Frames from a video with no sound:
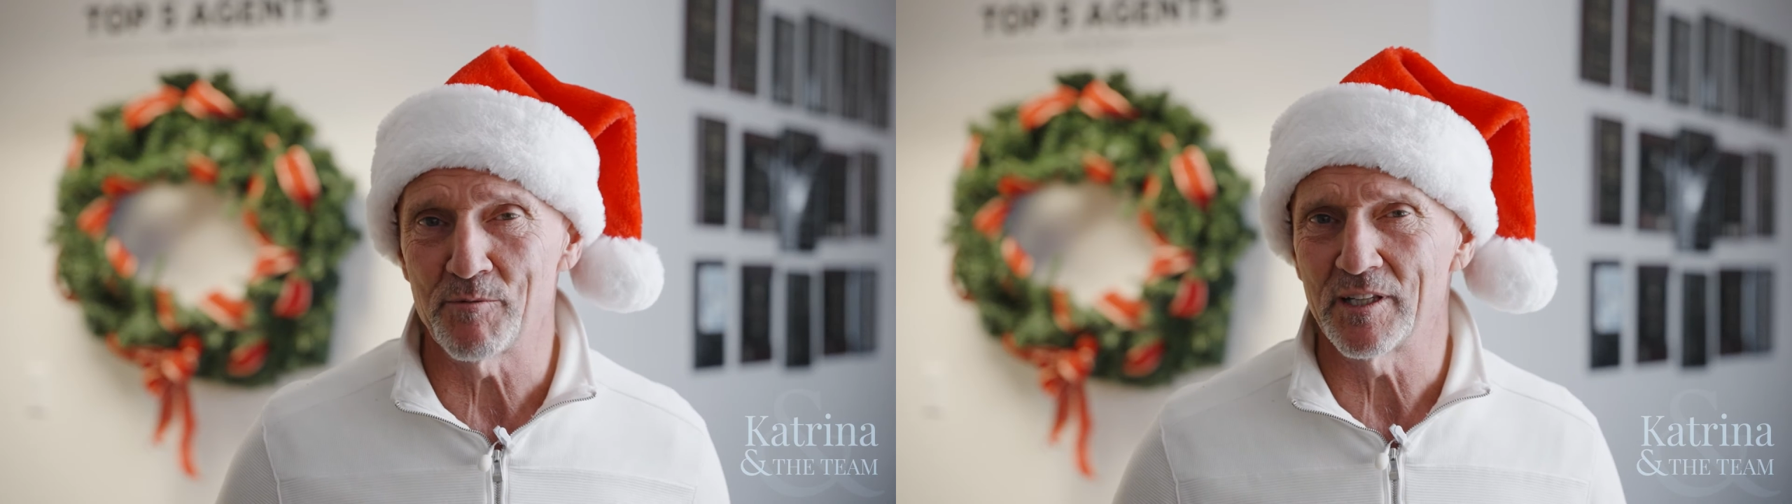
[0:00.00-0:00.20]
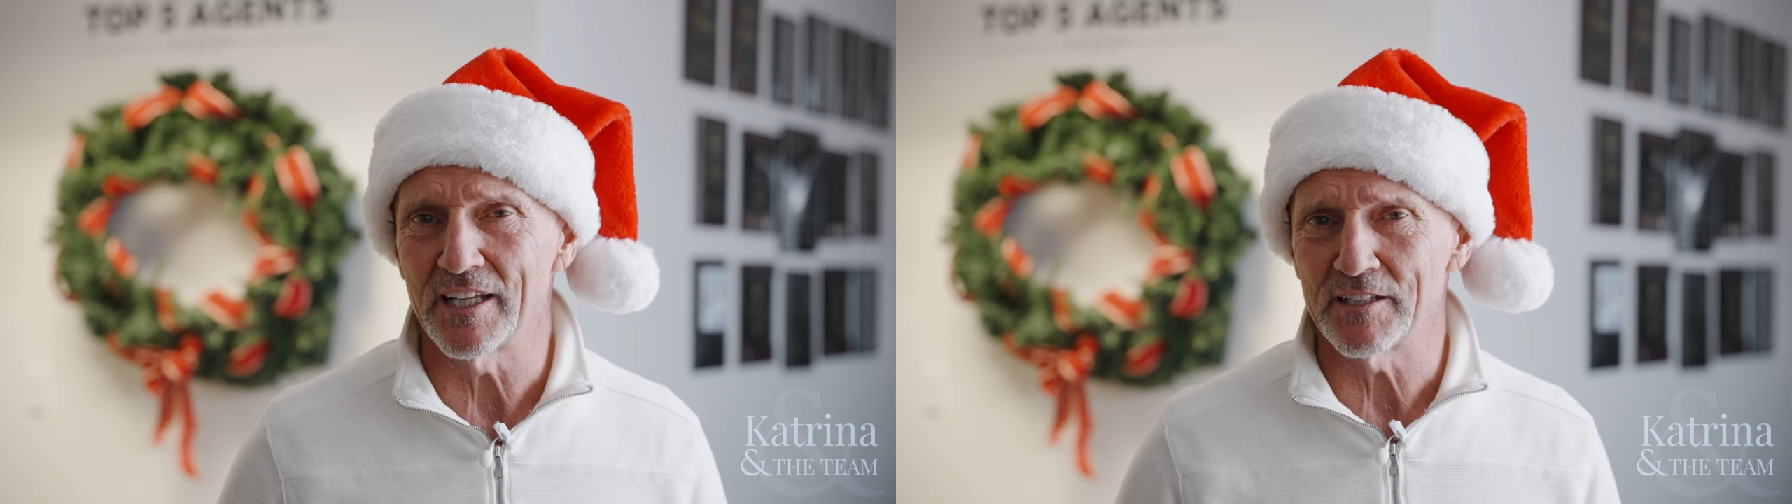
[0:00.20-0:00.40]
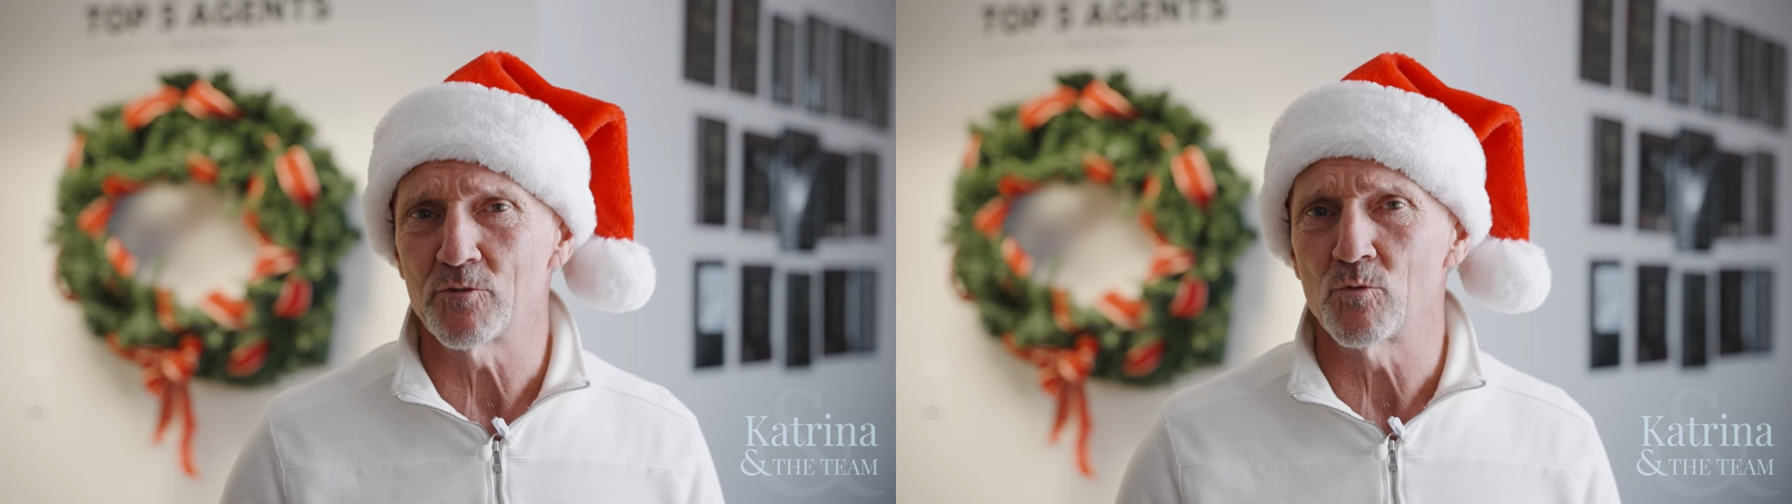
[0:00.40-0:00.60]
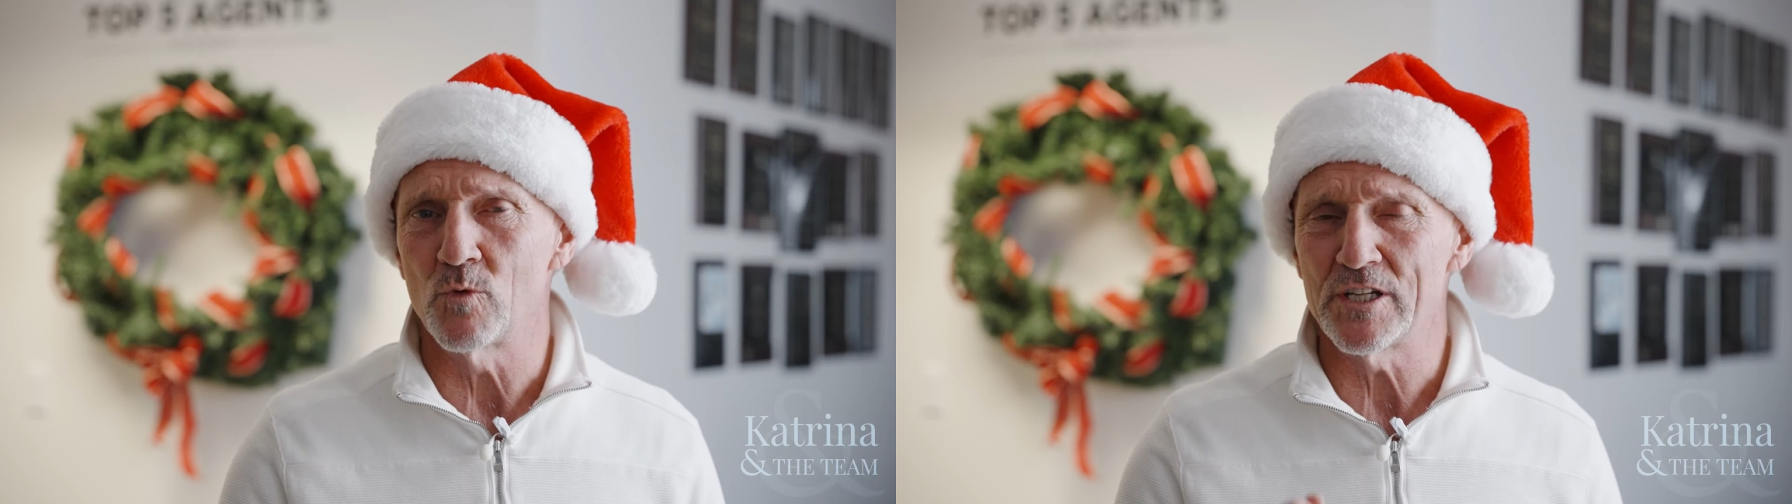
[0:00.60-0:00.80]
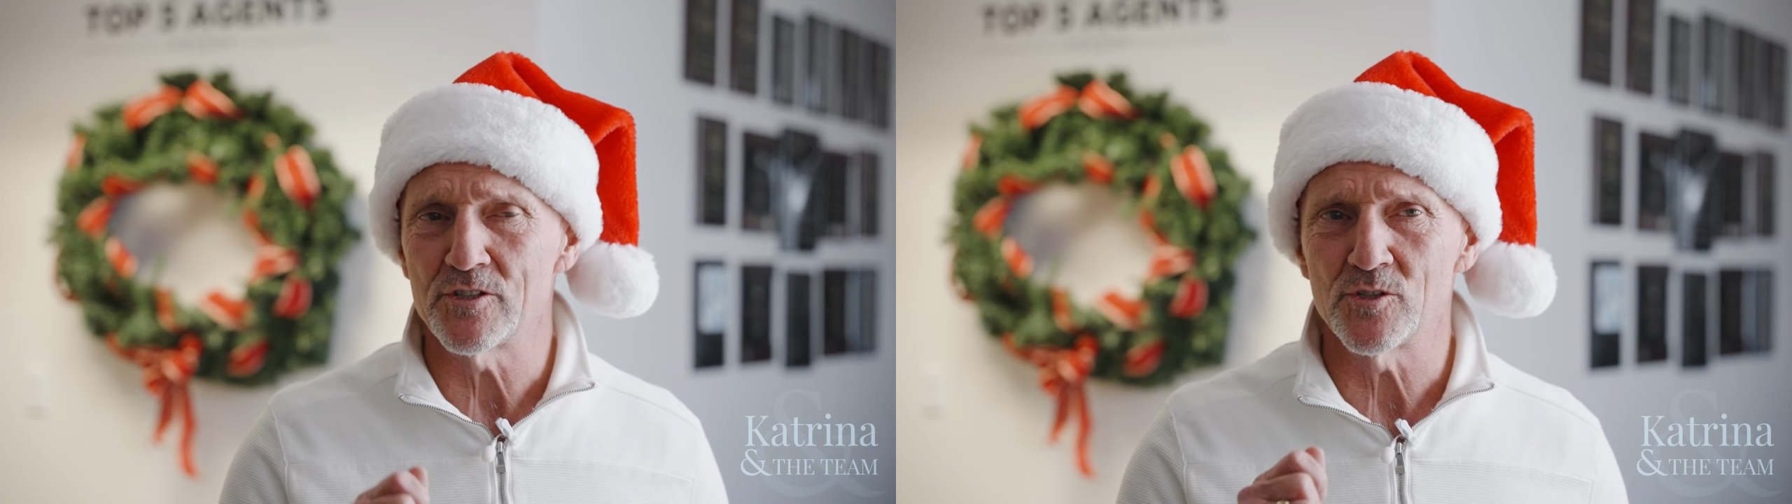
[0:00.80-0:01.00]
we'd like to
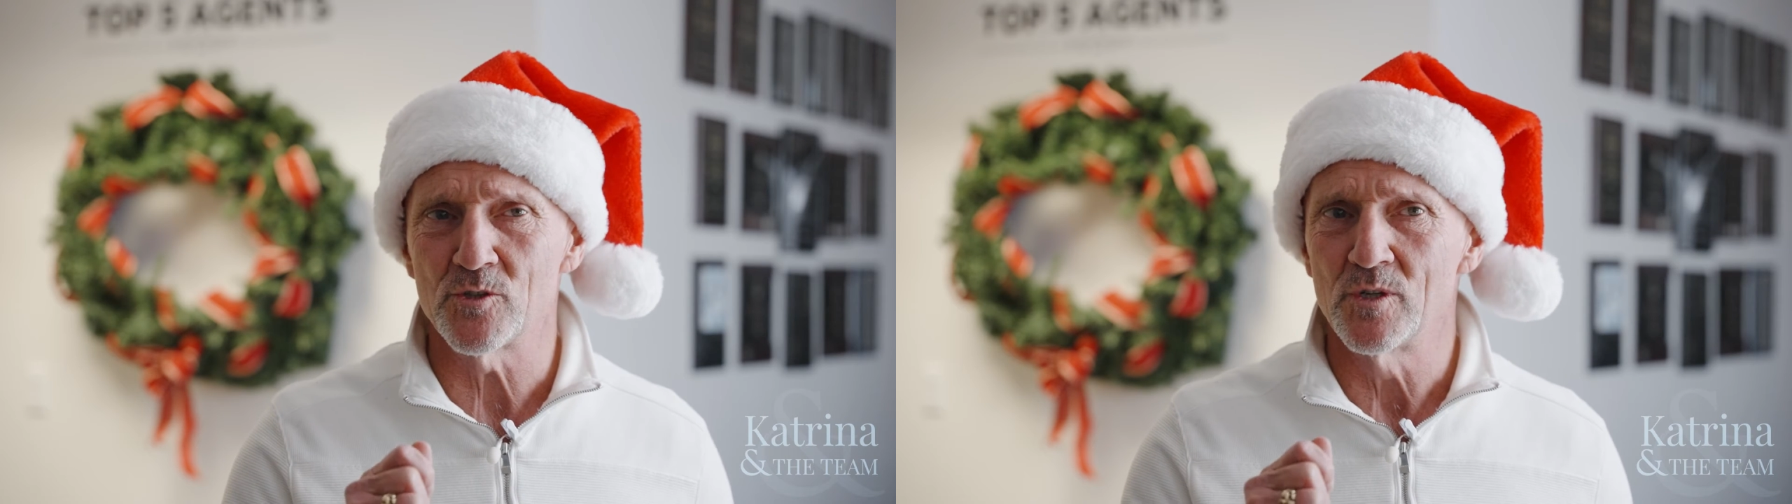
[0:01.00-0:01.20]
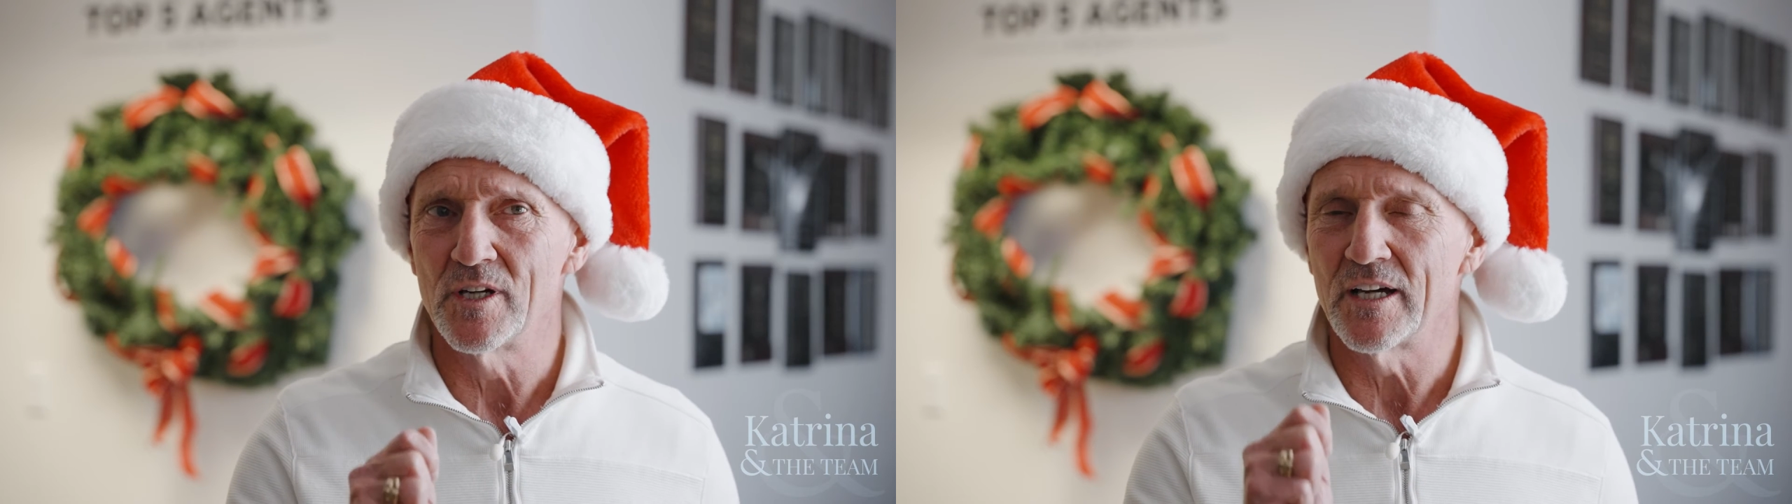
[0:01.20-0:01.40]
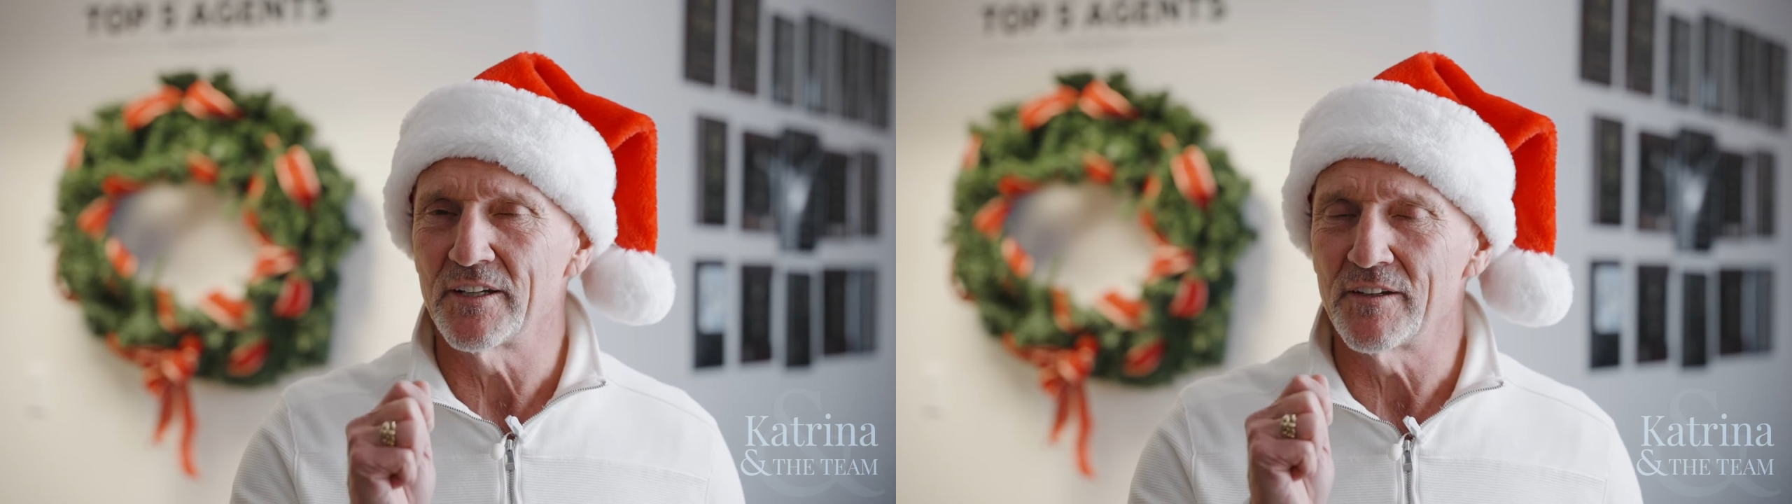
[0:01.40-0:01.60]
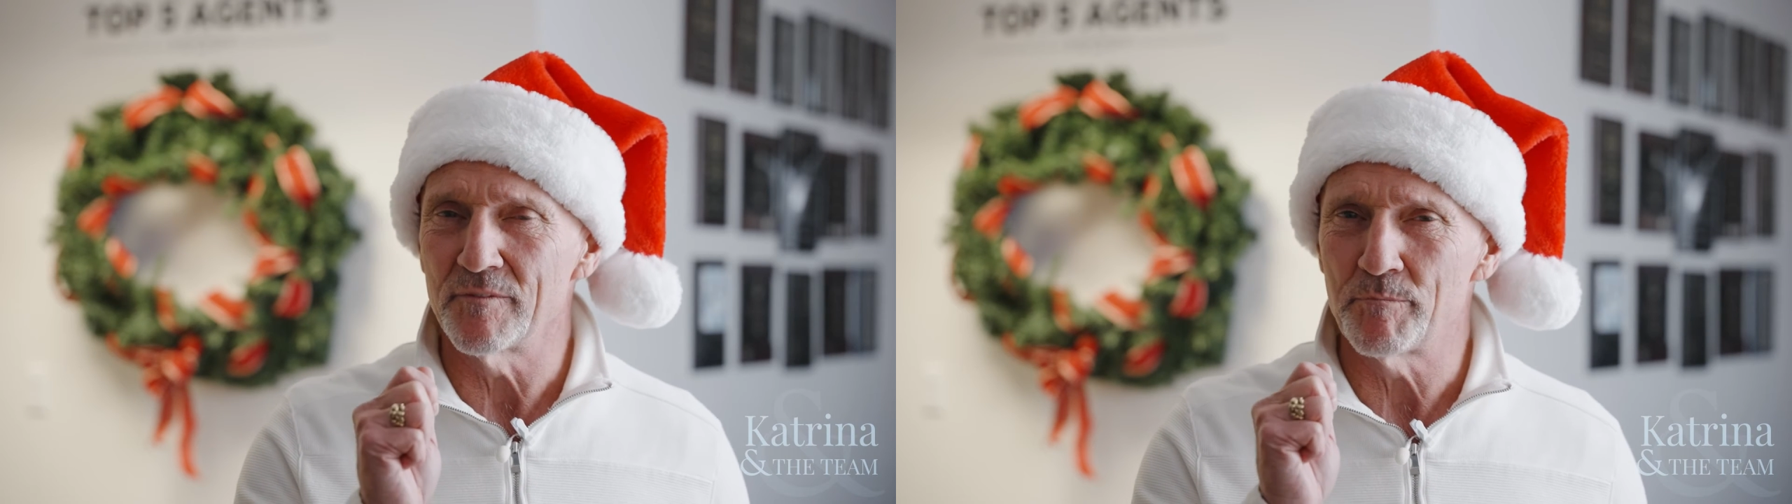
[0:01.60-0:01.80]
wish you a